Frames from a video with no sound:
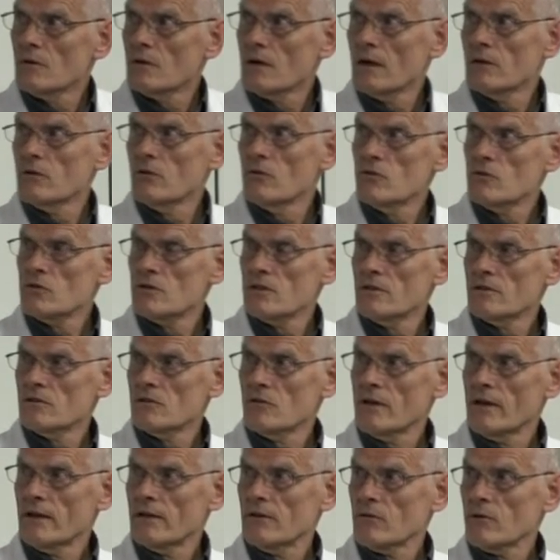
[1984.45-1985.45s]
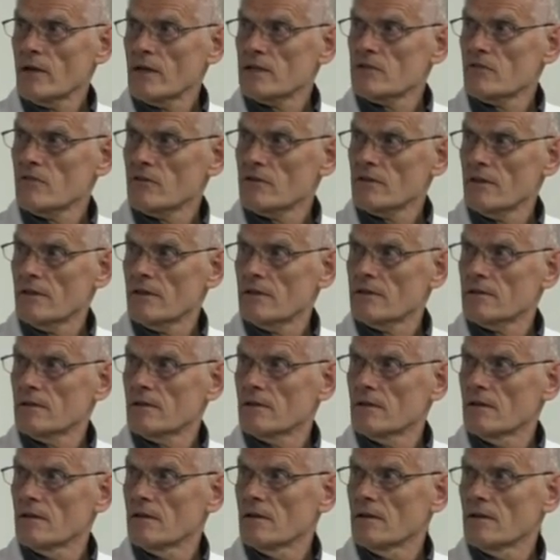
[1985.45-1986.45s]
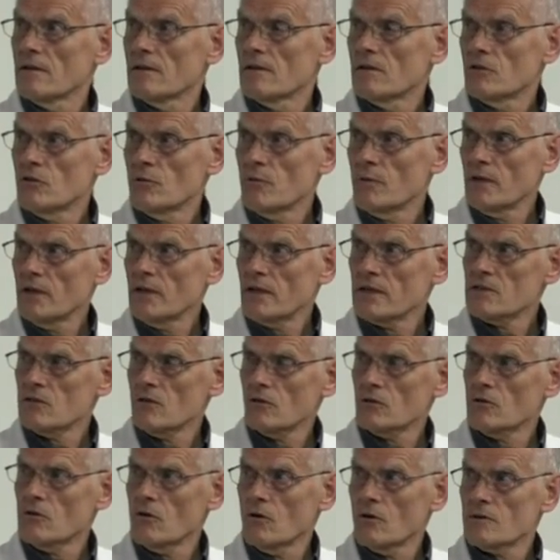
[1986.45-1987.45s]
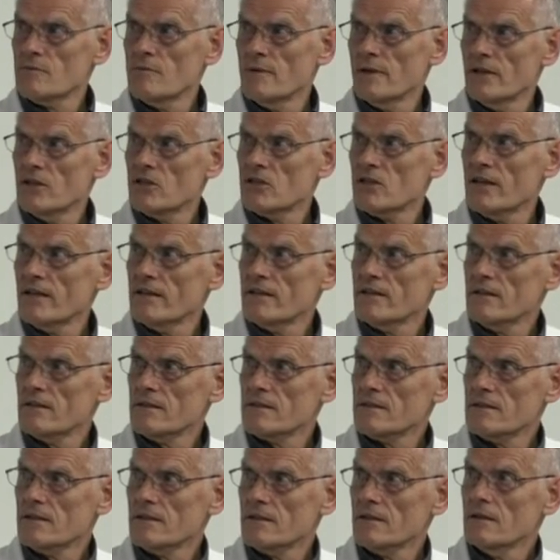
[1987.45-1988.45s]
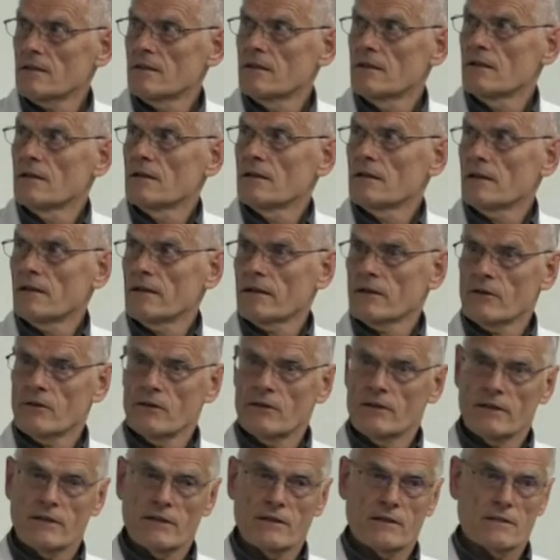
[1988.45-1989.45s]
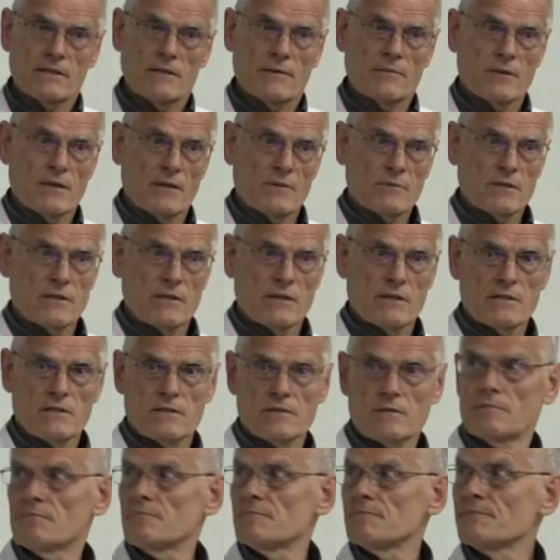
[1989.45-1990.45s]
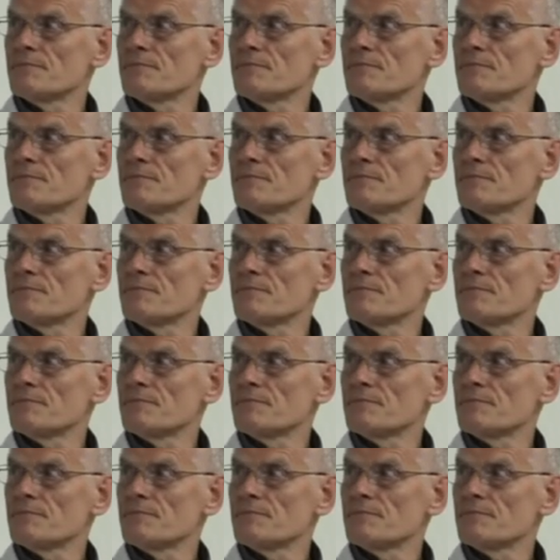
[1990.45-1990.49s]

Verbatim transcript: Unusually, to get a rash with it. Typically does not cause meningitis, like ehrlichia sometimes does.